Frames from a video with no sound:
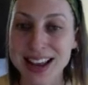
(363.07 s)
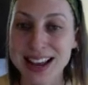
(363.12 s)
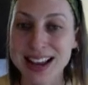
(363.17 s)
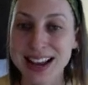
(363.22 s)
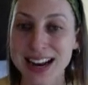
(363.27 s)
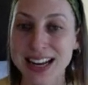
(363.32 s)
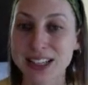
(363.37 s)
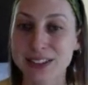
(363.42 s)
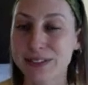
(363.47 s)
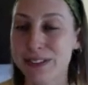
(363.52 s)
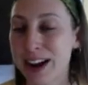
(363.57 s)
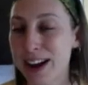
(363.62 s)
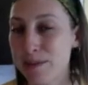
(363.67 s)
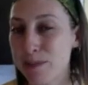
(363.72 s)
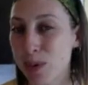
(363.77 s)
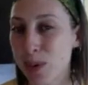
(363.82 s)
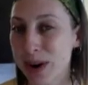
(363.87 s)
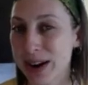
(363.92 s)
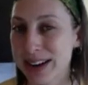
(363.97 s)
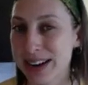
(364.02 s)
It's
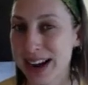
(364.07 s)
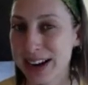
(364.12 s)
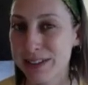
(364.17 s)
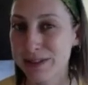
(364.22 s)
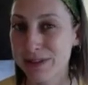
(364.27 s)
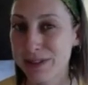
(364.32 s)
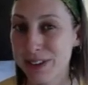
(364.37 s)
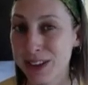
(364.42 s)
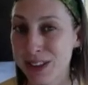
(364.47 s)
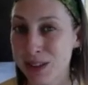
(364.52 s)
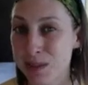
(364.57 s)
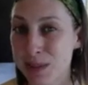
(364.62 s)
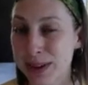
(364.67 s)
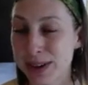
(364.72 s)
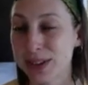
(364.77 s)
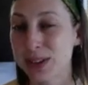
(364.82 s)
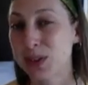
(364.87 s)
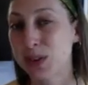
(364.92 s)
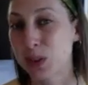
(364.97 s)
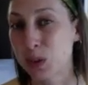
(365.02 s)
5.9 feet in the
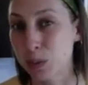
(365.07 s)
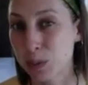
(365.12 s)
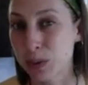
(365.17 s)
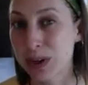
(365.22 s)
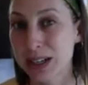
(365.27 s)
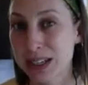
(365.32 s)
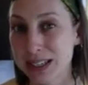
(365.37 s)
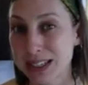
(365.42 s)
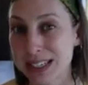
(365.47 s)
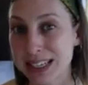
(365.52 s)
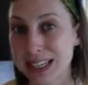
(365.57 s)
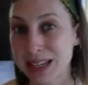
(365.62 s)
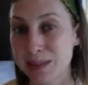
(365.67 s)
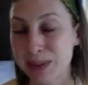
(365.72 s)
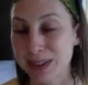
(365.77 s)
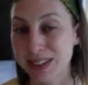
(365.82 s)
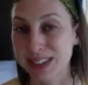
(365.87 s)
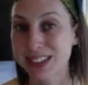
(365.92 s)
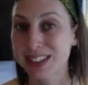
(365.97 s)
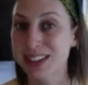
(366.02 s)
middle, so it's pretty deep.
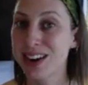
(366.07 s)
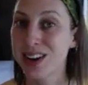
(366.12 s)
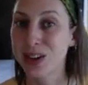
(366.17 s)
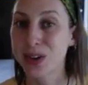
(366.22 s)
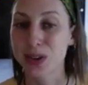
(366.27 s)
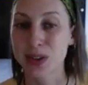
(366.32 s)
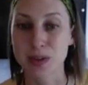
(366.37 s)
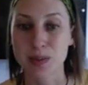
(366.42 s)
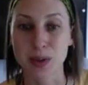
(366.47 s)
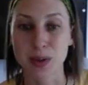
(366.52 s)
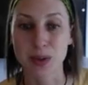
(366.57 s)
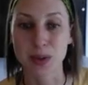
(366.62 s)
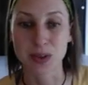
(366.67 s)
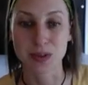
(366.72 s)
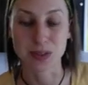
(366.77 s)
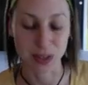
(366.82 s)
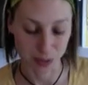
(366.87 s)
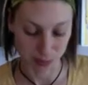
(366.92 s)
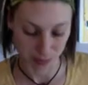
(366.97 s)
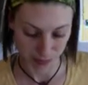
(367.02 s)
It's taller than most of
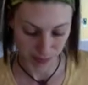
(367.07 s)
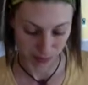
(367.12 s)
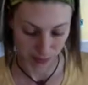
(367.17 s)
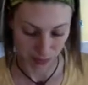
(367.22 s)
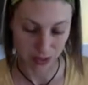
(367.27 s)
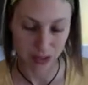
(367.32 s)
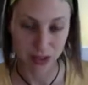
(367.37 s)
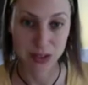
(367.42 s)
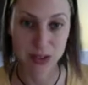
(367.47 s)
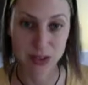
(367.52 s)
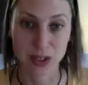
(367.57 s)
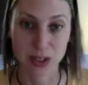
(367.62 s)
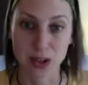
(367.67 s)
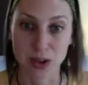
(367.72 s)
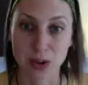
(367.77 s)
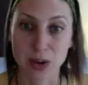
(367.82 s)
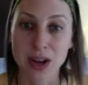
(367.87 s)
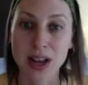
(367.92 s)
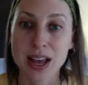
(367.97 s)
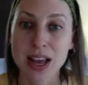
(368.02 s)
you.
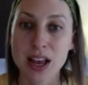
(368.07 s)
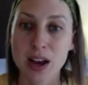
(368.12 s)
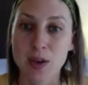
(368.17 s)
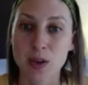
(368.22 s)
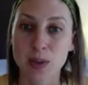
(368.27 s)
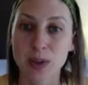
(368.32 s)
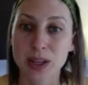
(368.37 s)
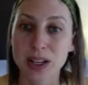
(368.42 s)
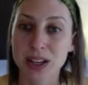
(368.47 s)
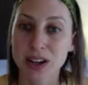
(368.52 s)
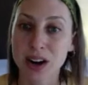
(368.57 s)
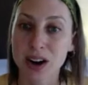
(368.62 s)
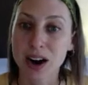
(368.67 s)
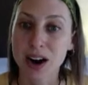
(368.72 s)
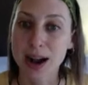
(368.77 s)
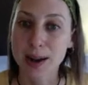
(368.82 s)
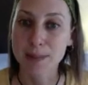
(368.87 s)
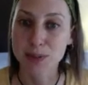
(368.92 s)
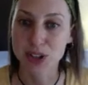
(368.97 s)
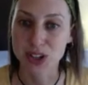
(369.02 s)
So when we look at our
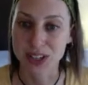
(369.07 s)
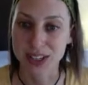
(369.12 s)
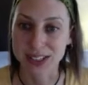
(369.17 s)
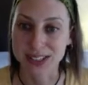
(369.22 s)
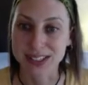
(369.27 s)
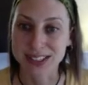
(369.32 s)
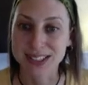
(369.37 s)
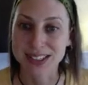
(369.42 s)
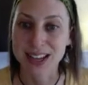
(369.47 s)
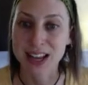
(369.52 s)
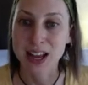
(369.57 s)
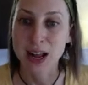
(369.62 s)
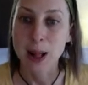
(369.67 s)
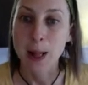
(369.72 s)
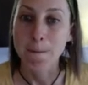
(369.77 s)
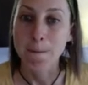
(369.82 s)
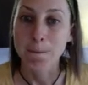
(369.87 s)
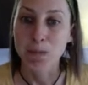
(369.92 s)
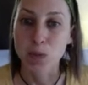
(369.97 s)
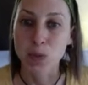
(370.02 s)
options,
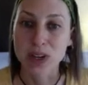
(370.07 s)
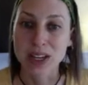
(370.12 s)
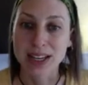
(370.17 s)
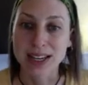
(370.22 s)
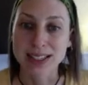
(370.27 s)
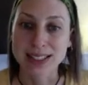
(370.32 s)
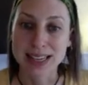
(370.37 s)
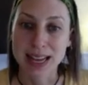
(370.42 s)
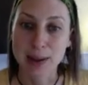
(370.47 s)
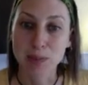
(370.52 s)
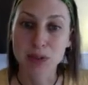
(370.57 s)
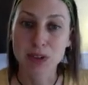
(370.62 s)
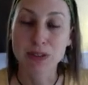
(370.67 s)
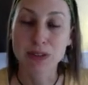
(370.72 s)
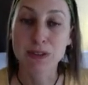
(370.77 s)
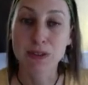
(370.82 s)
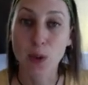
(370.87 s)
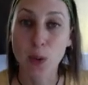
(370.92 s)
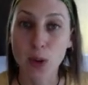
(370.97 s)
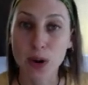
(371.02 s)
we can attempt to
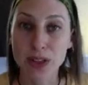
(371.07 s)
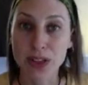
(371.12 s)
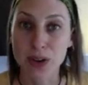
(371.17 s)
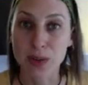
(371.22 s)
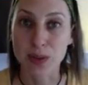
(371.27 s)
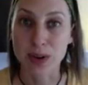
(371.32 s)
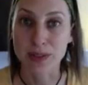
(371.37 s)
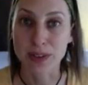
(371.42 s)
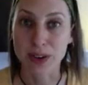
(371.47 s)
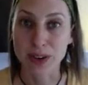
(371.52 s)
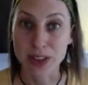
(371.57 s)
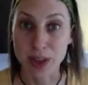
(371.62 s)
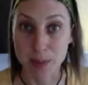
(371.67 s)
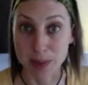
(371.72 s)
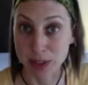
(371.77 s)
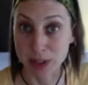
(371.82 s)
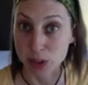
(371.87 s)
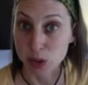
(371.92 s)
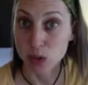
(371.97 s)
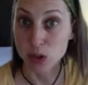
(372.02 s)
ford the river. That
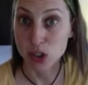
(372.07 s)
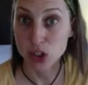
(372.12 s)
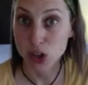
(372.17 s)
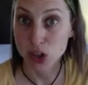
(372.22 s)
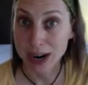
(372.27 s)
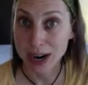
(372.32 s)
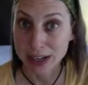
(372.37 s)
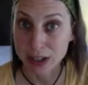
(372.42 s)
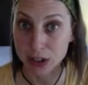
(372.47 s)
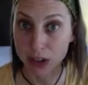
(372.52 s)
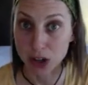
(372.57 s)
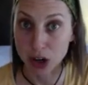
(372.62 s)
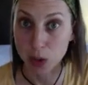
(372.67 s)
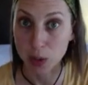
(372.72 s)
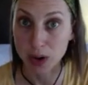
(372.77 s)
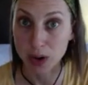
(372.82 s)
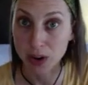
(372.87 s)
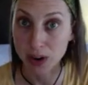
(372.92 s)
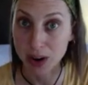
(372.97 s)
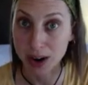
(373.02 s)
means you just try and go
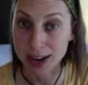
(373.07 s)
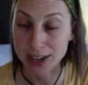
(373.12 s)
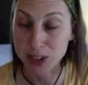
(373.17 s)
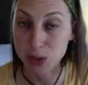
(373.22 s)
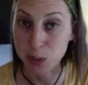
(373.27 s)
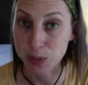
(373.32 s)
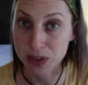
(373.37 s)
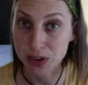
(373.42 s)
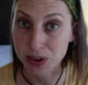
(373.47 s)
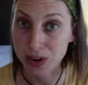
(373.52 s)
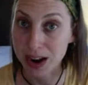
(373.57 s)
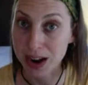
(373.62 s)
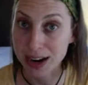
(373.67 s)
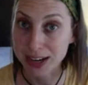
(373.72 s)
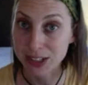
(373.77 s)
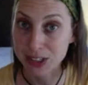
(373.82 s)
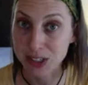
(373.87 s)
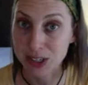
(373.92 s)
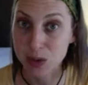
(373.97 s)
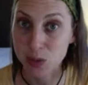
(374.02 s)
across with your
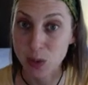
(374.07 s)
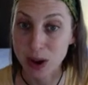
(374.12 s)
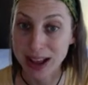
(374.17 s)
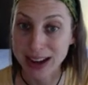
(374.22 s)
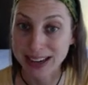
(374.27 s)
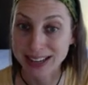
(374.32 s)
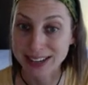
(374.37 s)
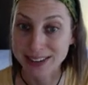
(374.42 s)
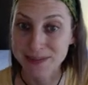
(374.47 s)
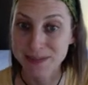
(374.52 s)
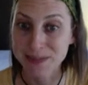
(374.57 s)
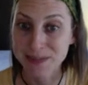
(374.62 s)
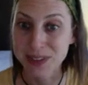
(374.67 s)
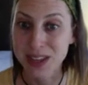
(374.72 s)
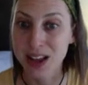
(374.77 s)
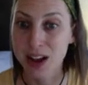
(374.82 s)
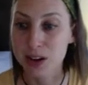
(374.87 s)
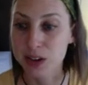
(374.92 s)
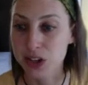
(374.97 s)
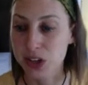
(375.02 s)
oxen and wagon.
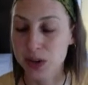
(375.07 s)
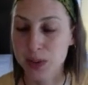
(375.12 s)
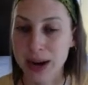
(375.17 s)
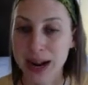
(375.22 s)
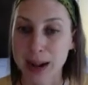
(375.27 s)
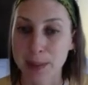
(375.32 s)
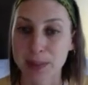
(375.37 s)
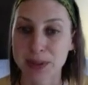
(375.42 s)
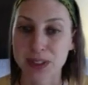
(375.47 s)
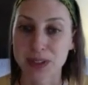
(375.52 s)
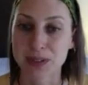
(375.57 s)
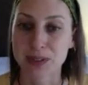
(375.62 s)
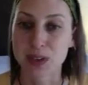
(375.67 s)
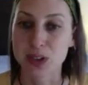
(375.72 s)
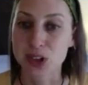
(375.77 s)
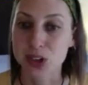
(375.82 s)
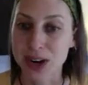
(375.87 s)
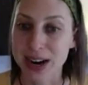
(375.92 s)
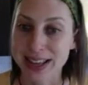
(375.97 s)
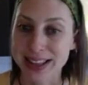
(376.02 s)
I'll show you what happens if you
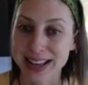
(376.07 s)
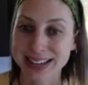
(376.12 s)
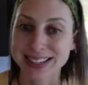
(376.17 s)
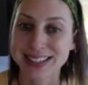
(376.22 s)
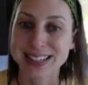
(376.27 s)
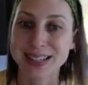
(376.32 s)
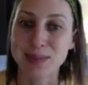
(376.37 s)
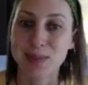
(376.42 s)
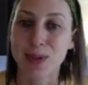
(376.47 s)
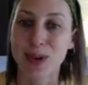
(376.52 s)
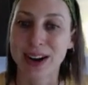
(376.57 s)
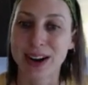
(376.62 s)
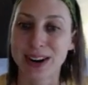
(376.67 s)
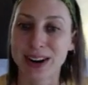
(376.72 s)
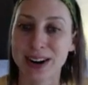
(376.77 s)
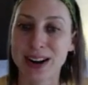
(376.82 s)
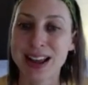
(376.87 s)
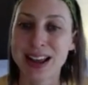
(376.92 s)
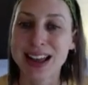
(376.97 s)
try that in deep water.